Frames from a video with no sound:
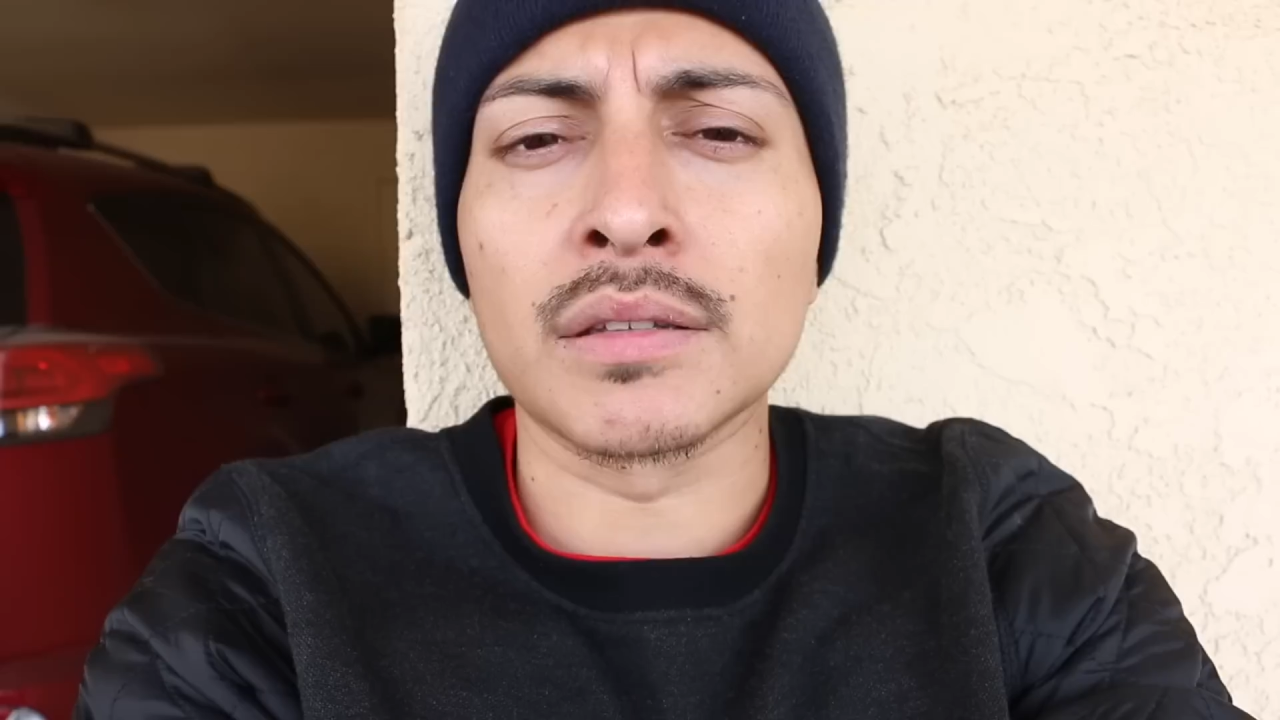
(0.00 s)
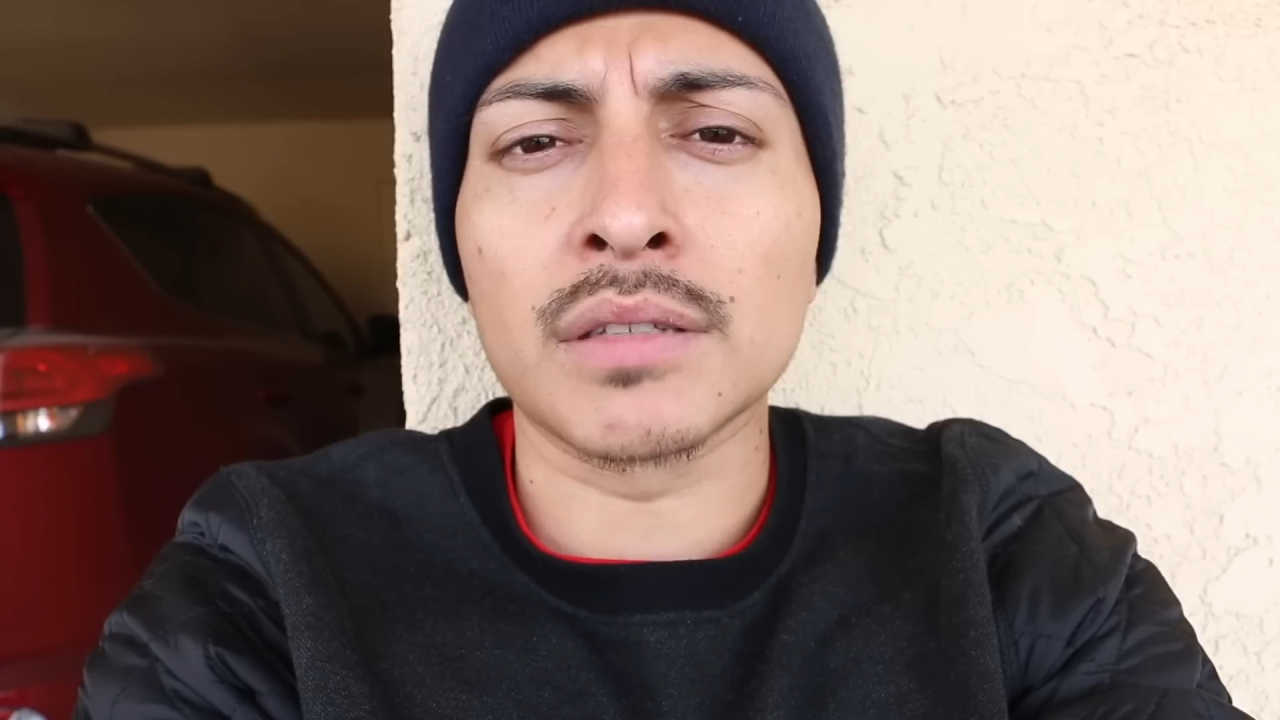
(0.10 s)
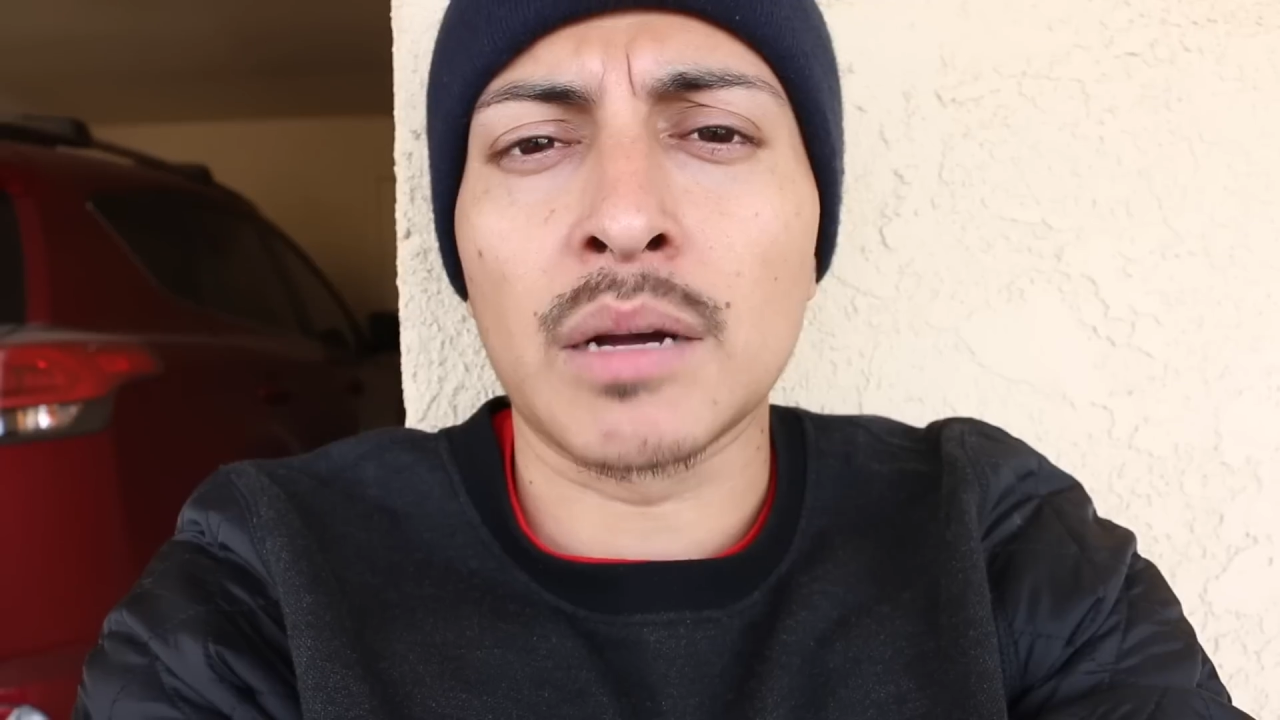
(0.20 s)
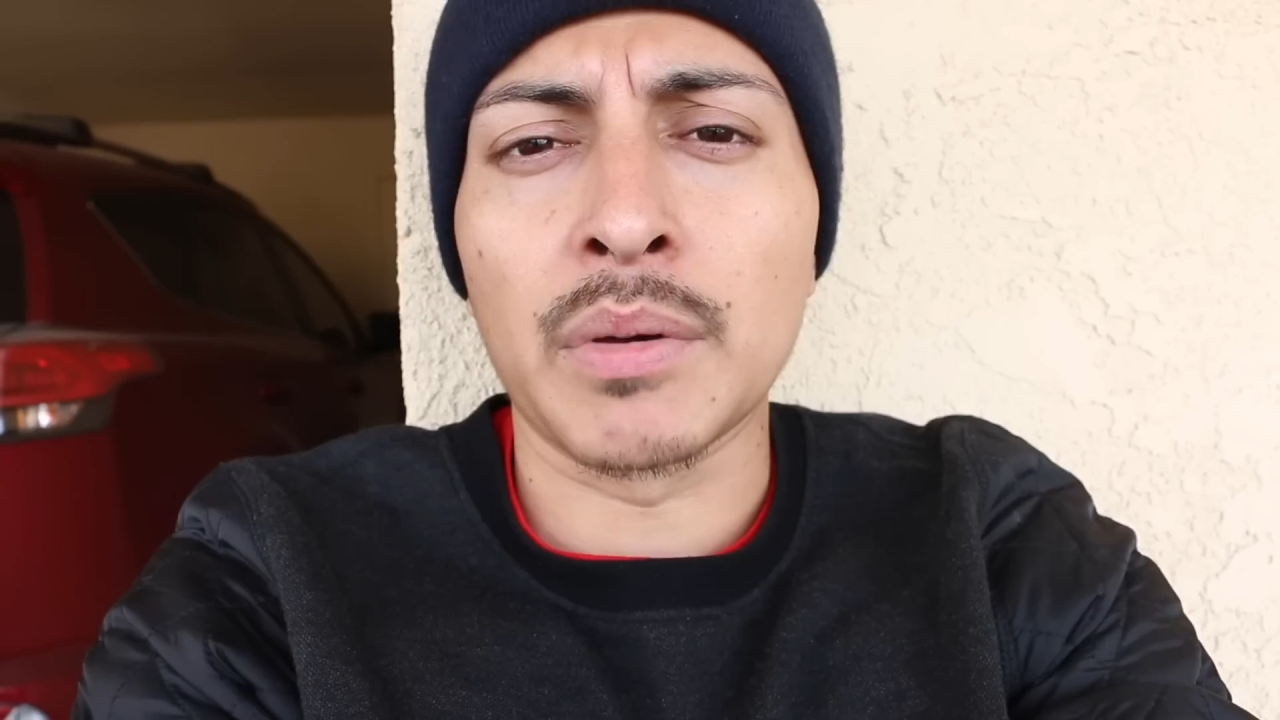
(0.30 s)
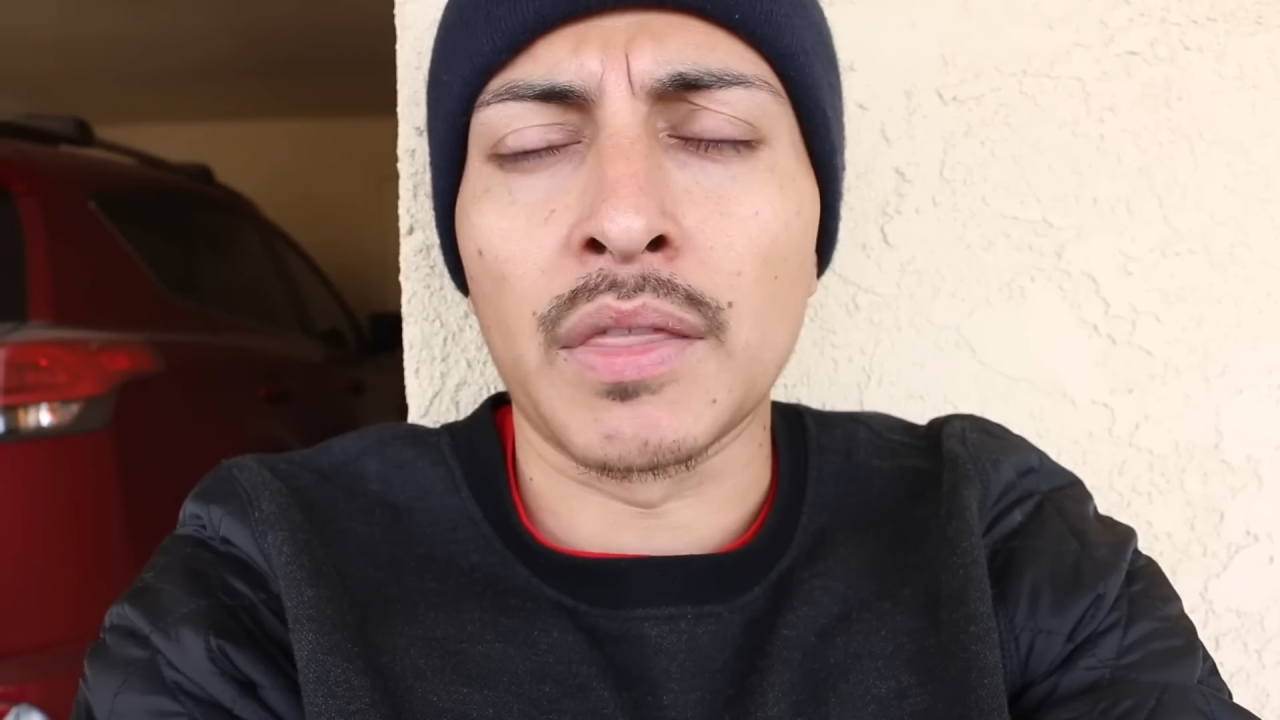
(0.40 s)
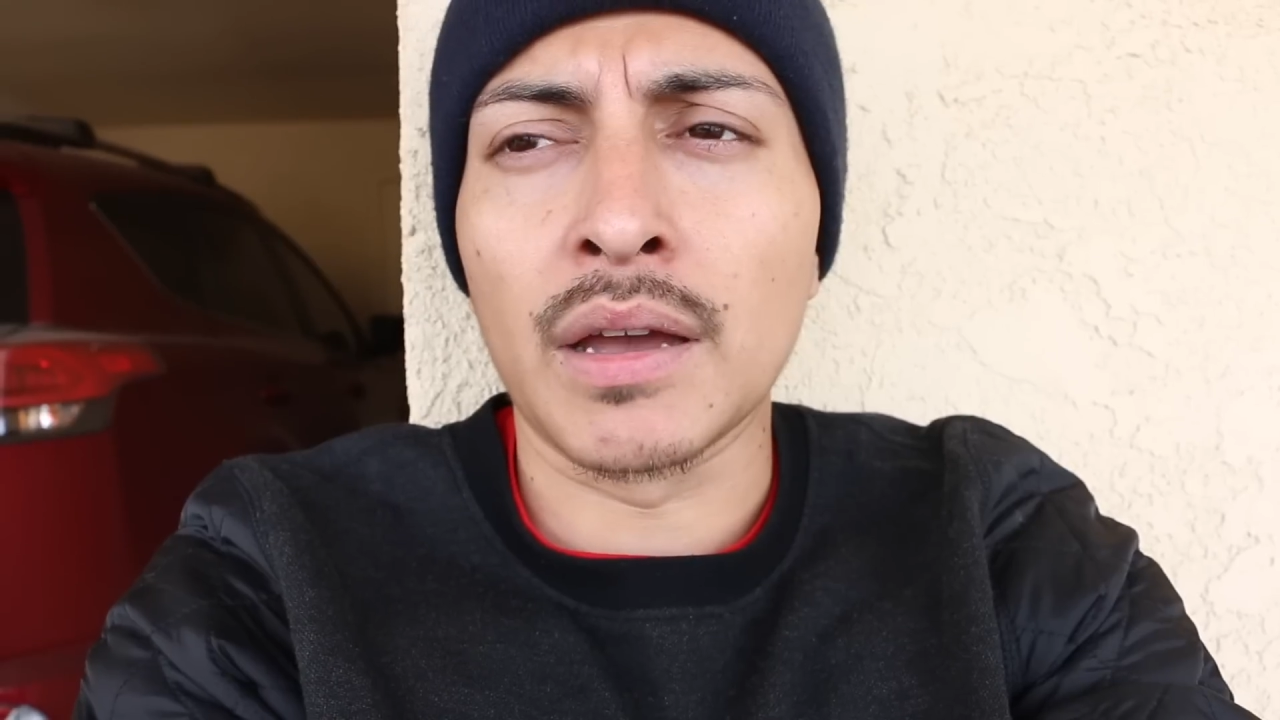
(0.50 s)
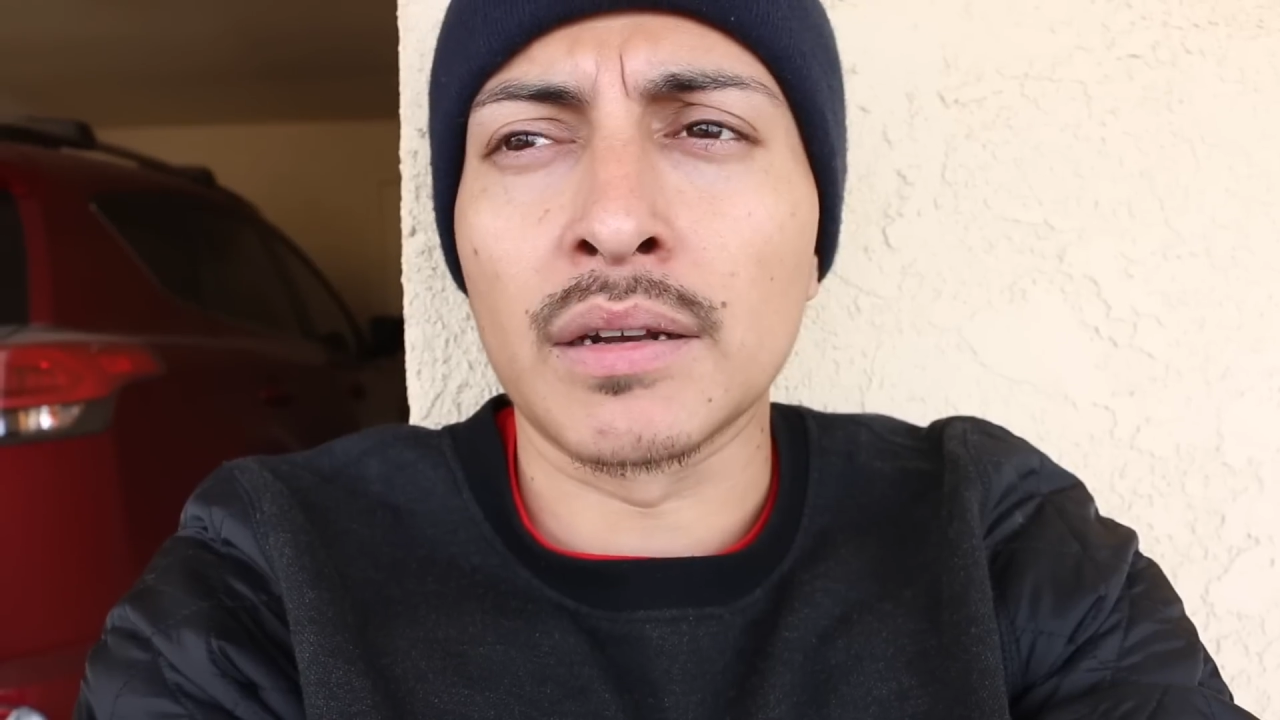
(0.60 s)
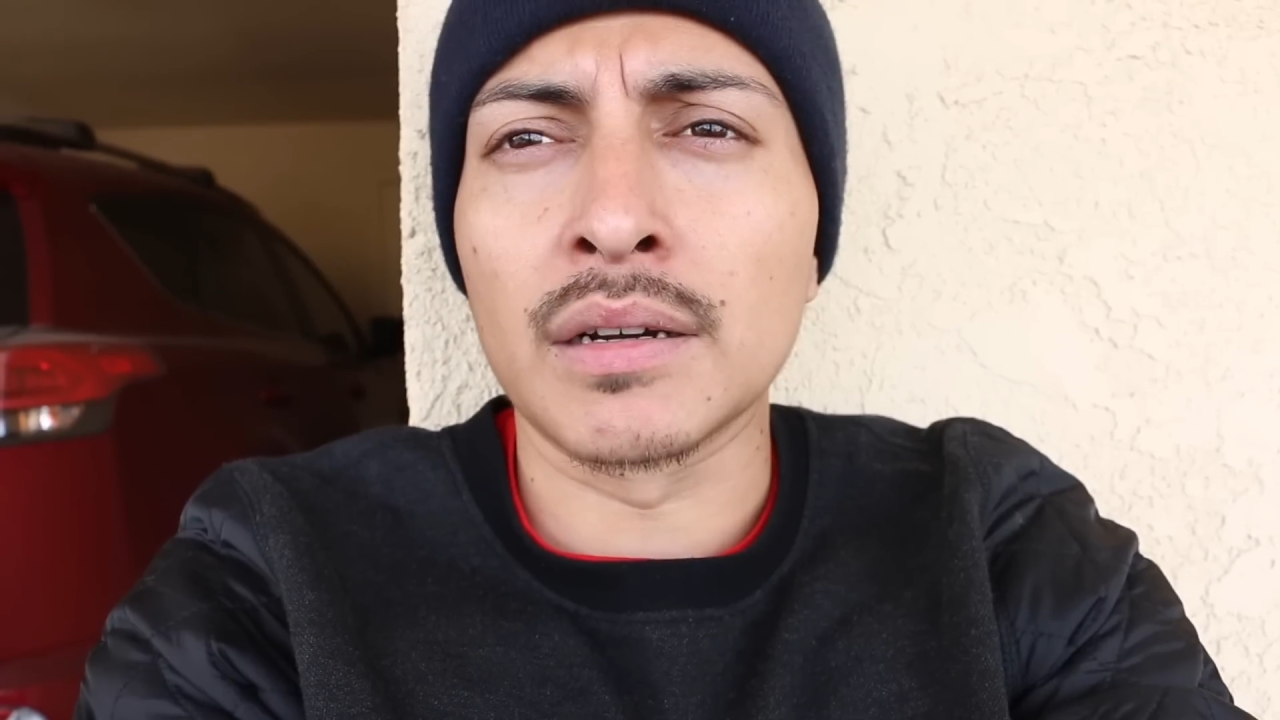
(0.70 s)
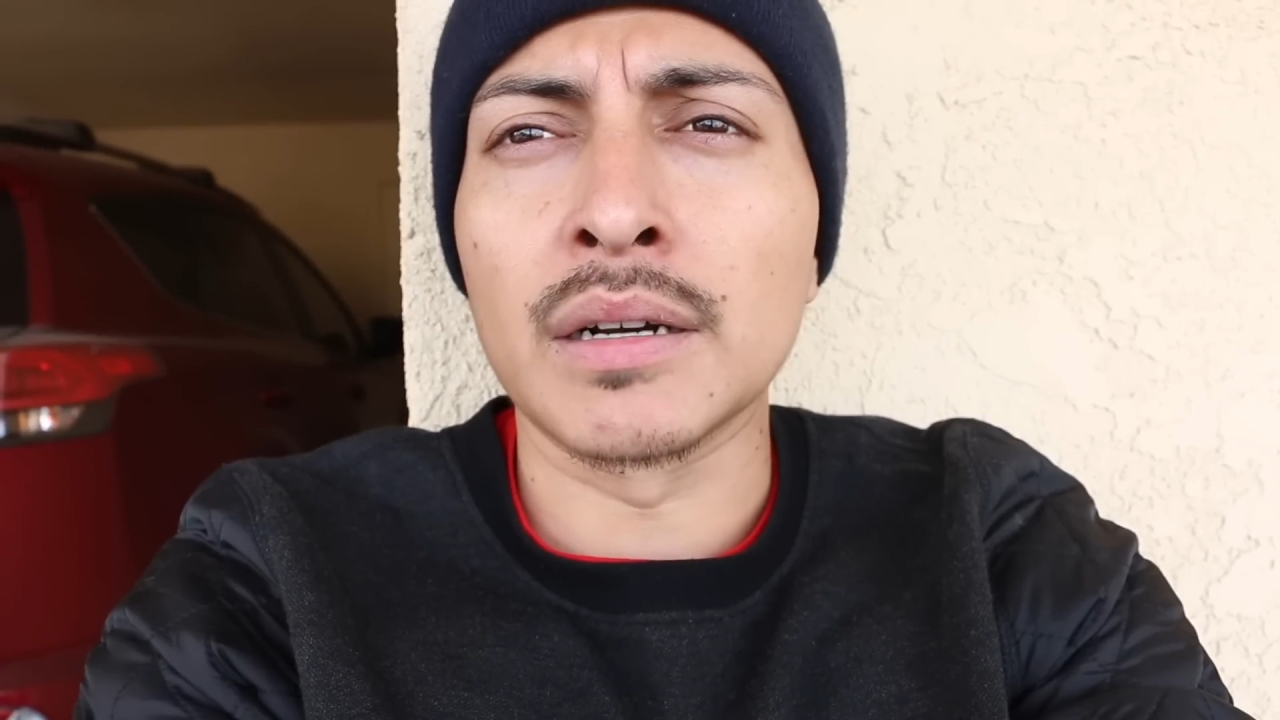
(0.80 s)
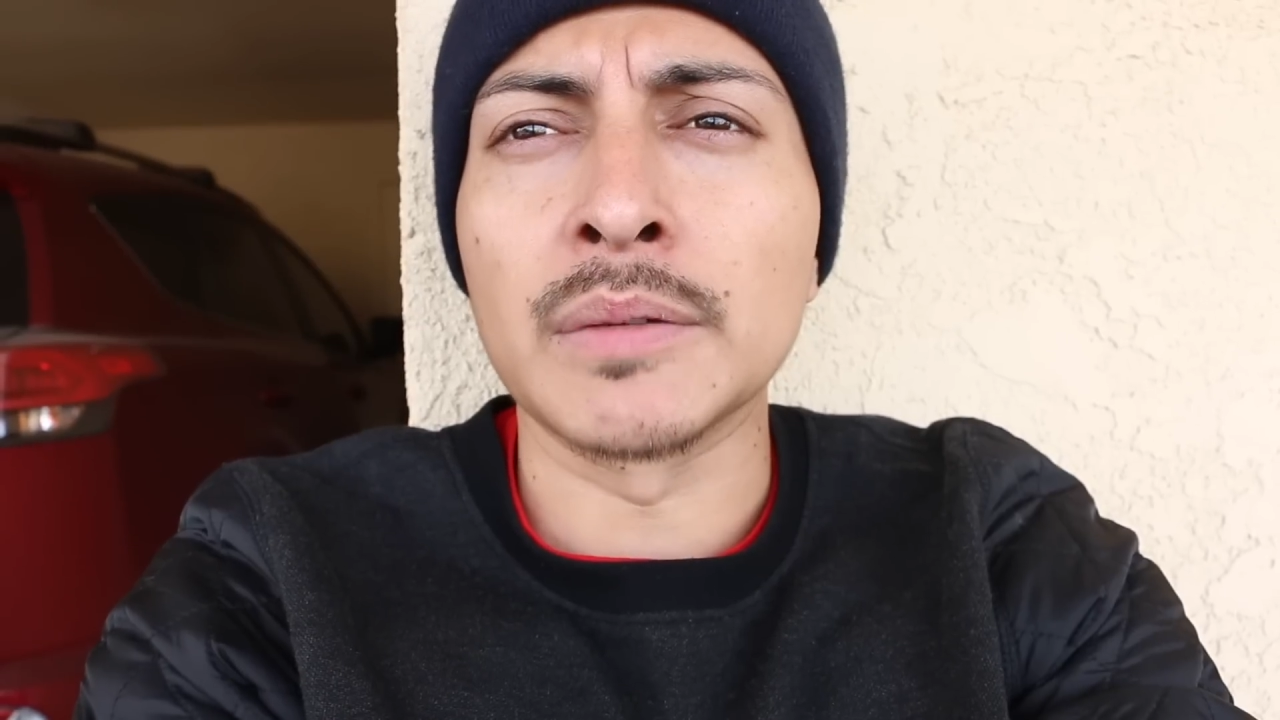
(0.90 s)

On top of that,